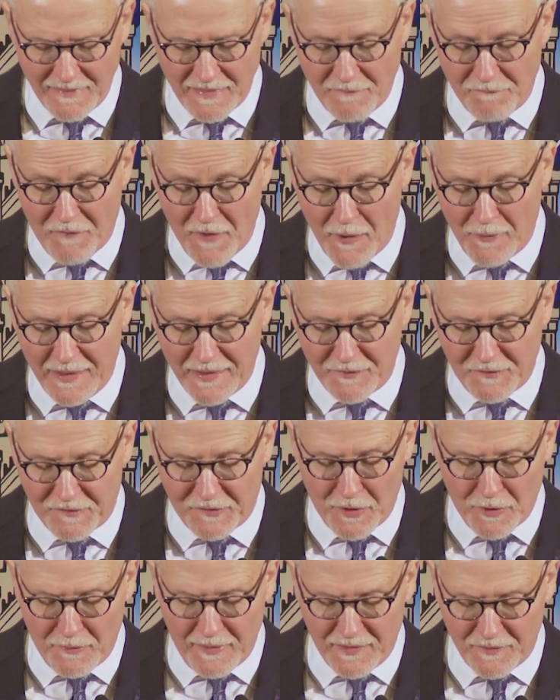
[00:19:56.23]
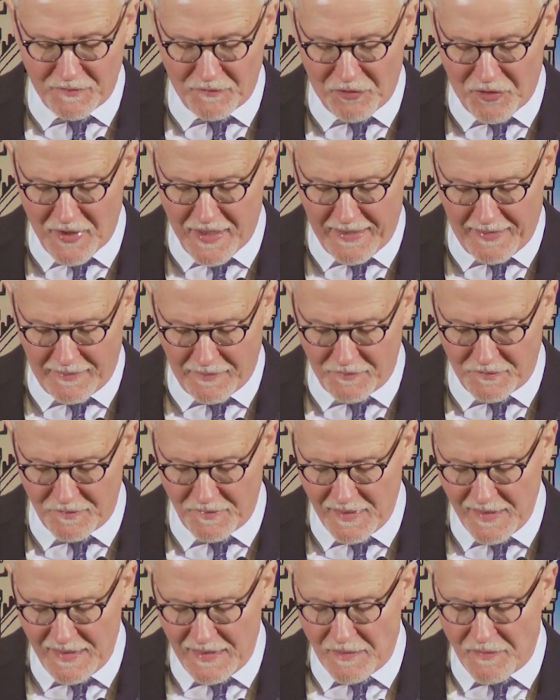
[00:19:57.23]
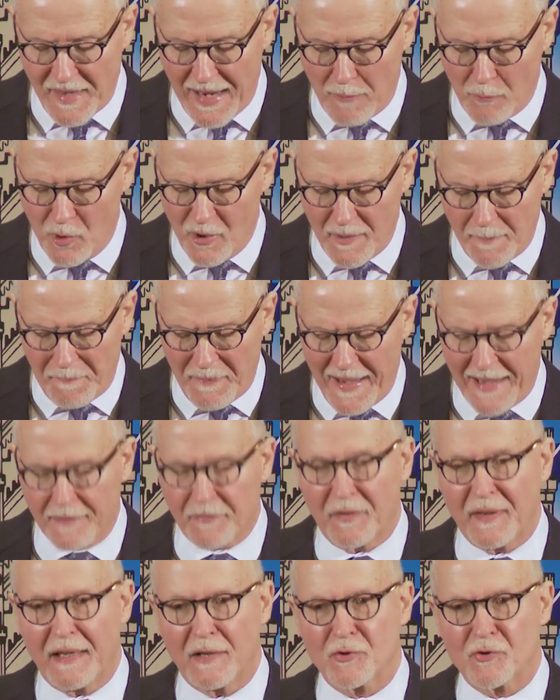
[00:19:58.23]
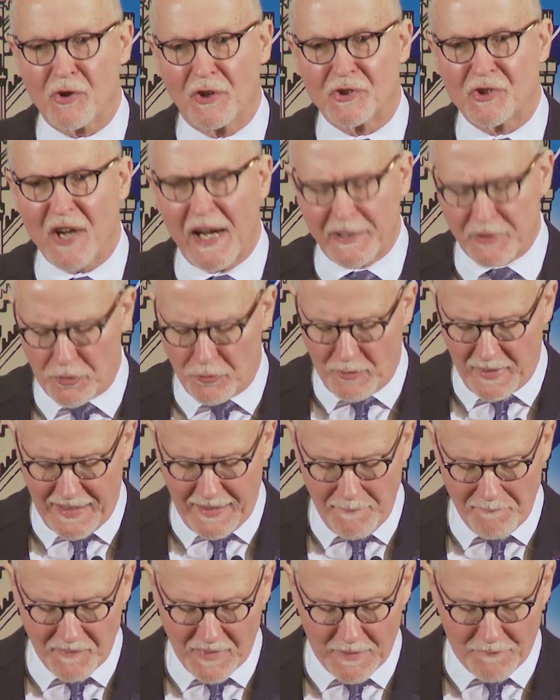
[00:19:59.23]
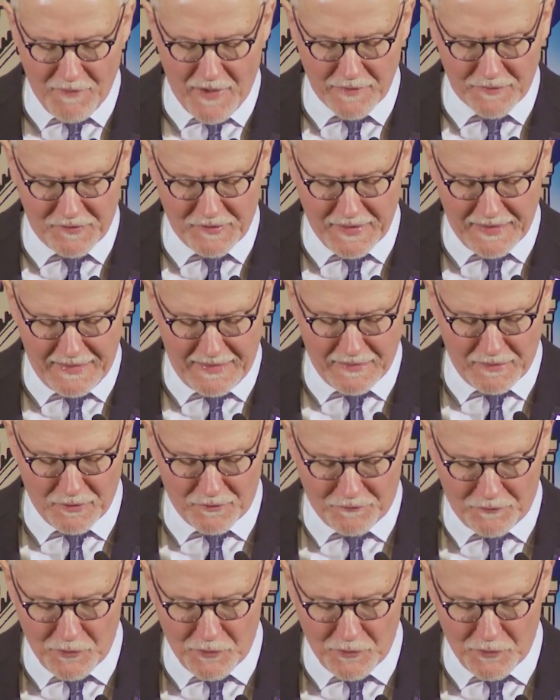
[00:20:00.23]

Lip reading: Very serious things that will impact the trajectory of our city and its